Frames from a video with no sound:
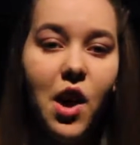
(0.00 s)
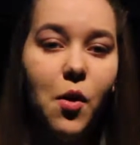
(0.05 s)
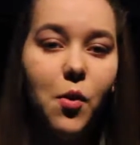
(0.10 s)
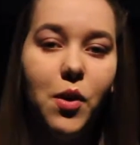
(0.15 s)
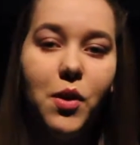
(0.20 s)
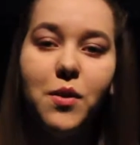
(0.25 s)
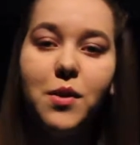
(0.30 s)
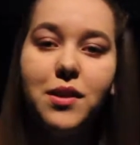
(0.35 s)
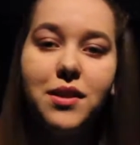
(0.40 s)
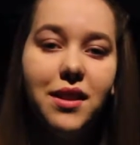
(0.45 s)

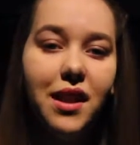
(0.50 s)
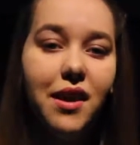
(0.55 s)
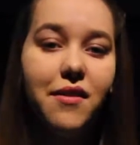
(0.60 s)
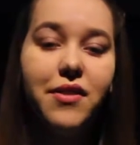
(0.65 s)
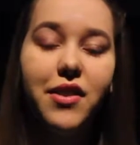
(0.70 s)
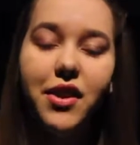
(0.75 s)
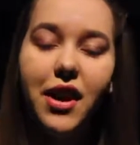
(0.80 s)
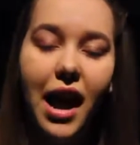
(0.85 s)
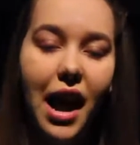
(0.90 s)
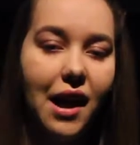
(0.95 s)
we will
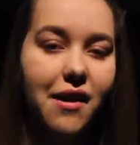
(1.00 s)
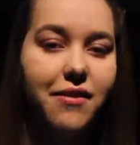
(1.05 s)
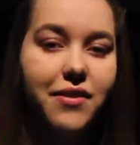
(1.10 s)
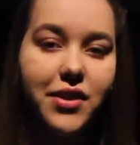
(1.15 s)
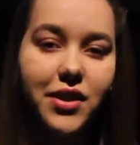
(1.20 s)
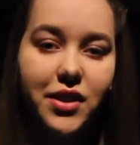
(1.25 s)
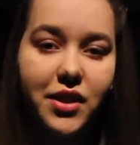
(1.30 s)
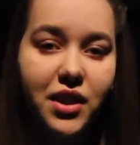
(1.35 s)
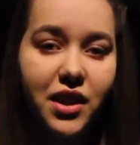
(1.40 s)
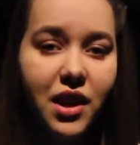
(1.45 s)
never
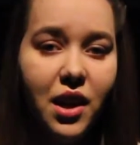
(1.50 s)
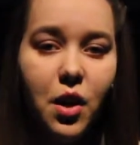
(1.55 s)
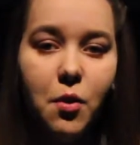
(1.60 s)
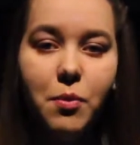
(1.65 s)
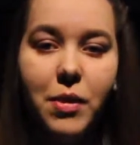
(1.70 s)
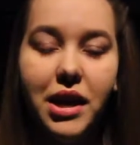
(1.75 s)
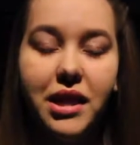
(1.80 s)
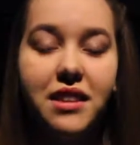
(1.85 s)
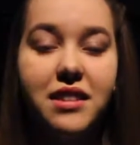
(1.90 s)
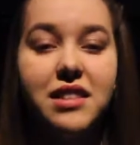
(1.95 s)
ever
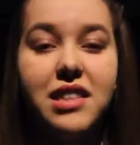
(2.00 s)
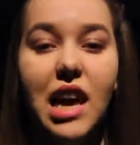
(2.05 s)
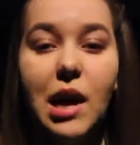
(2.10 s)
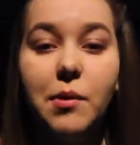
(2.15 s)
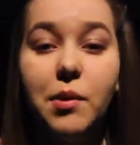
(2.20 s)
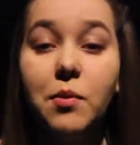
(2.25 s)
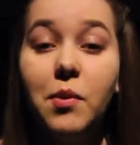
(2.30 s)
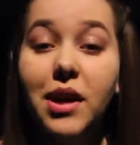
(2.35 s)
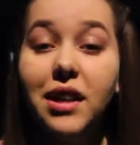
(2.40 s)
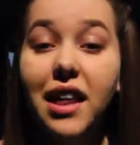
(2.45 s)
be the same
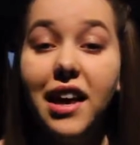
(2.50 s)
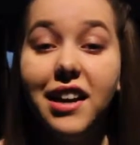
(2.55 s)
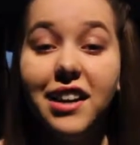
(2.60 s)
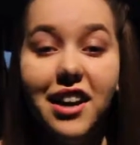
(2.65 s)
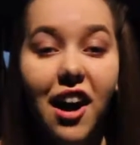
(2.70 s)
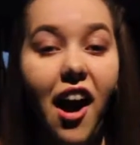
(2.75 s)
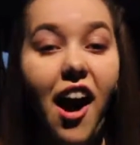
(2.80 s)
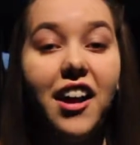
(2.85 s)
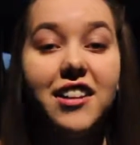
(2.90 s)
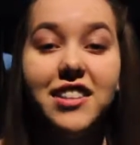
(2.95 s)
when we let
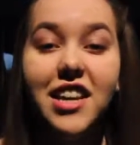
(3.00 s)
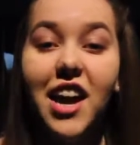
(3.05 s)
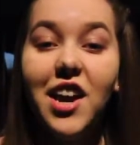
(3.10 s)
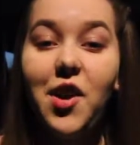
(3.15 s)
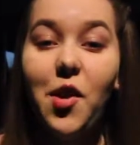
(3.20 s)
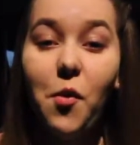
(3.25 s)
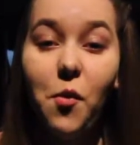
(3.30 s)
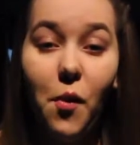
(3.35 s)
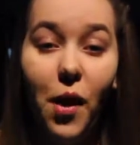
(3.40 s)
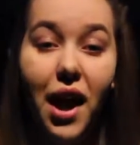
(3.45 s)
God take
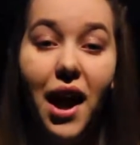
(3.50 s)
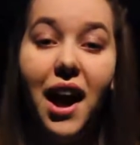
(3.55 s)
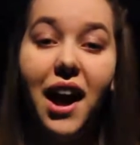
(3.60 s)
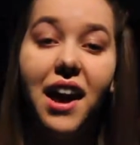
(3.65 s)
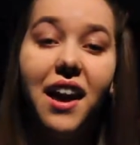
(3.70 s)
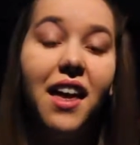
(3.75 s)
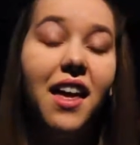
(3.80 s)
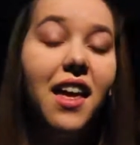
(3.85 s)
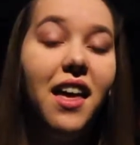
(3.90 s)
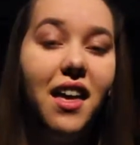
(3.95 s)

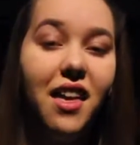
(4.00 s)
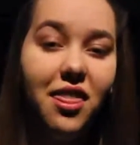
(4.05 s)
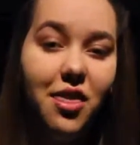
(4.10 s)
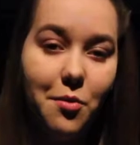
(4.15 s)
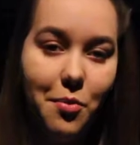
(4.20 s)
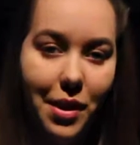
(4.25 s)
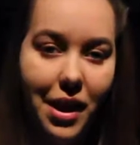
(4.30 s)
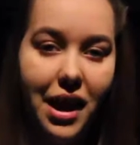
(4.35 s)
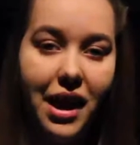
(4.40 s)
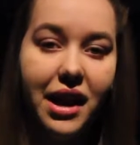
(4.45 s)
away
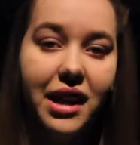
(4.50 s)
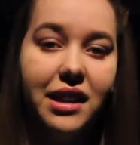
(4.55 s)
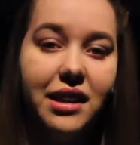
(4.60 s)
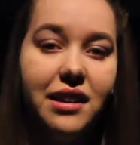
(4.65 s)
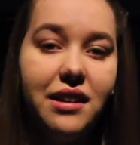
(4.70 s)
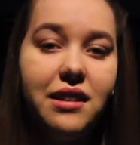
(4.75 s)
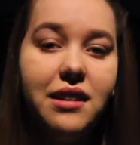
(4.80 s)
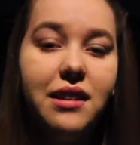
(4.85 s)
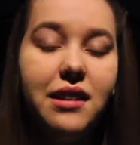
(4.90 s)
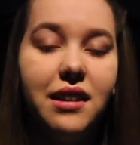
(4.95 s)
the pain.
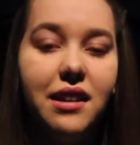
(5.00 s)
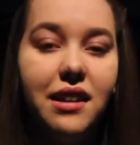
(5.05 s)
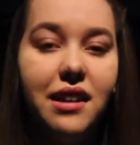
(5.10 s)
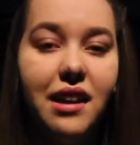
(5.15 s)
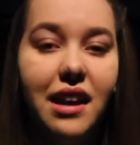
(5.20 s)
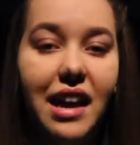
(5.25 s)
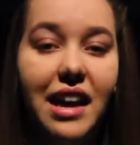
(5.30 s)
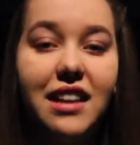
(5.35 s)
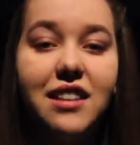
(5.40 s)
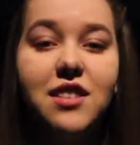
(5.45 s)

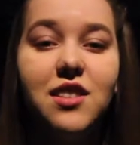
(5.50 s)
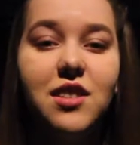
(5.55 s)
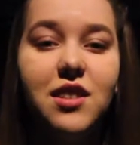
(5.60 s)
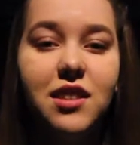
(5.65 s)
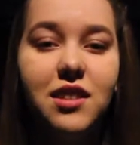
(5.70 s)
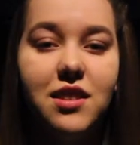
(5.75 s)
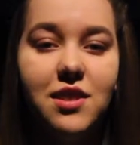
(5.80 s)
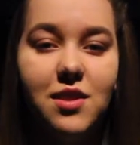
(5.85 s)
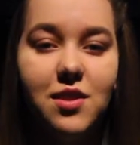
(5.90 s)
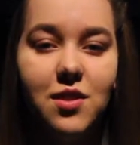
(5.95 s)
It's
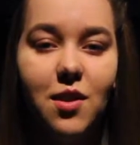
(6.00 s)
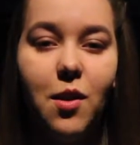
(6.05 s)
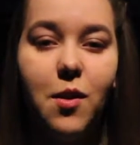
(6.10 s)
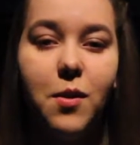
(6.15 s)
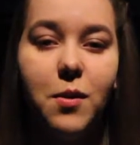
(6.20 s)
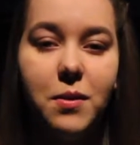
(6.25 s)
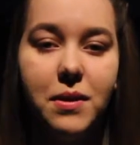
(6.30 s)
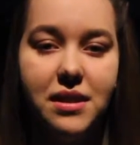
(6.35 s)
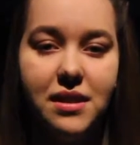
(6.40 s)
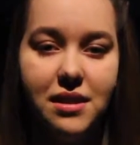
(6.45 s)

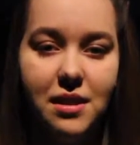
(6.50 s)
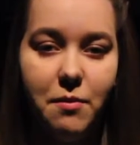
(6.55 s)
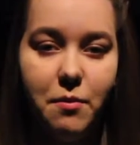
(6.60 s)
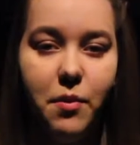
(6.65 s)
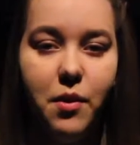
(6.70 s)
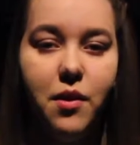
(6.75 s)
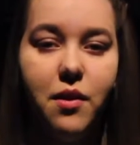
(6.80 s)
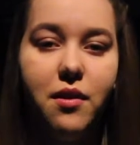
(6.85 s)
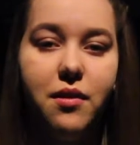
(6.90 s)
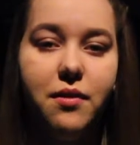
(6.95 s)
so simple.